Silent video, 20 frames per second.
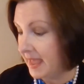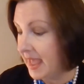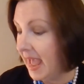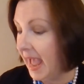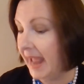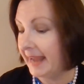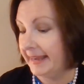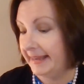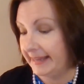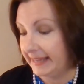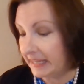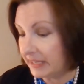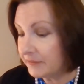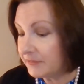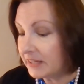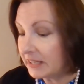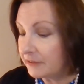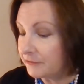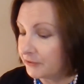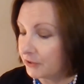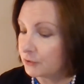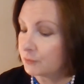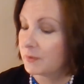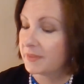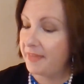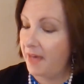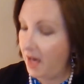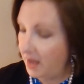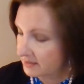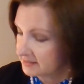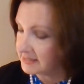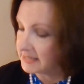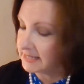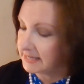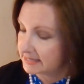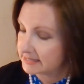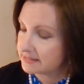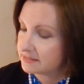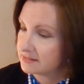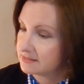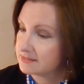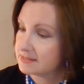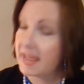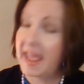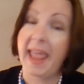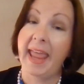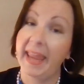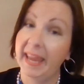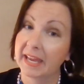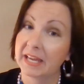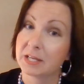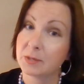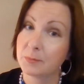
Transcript: and an evening filled with hugs and kisses and